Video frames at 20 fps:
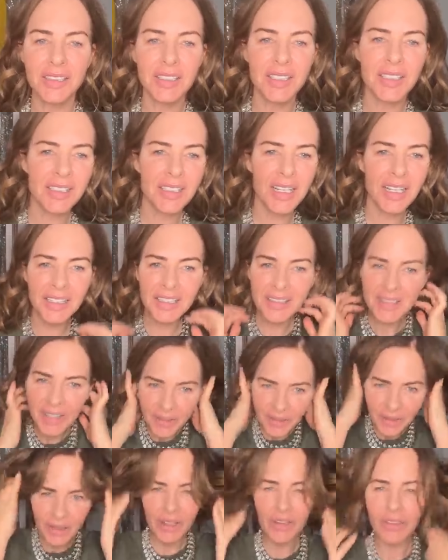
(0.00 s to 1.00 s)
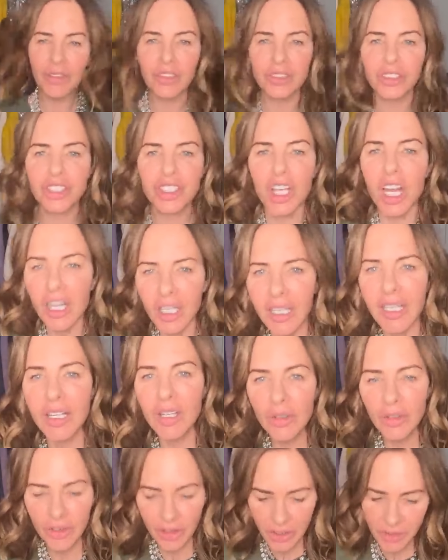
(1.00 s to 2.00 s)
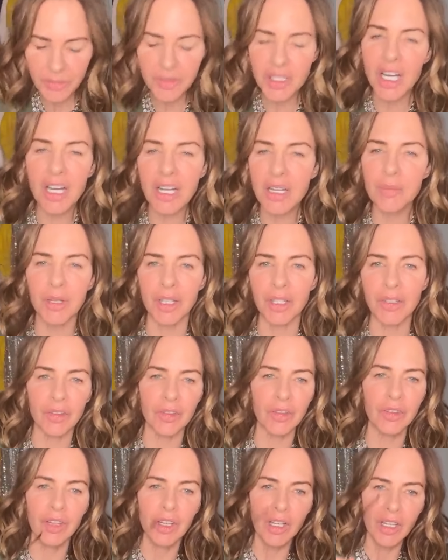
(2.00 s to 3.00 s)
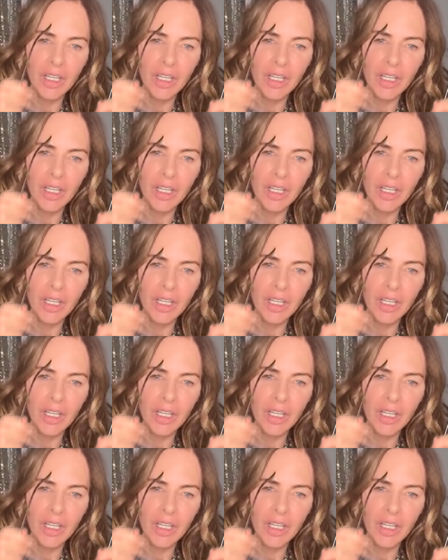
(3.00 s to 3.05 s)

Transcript: It's just like, you know, chucking on some diamonds.